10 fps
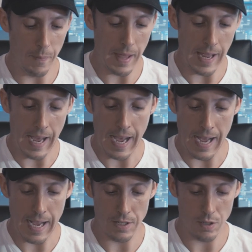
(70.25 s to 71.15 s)
It
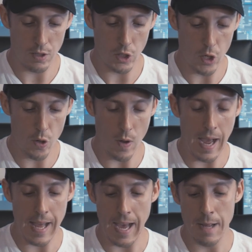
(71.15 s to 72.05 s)
has two
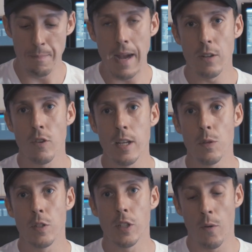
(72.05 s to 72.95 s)
AA
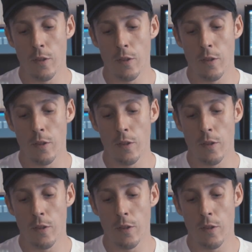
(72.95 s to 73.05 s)
batteries which go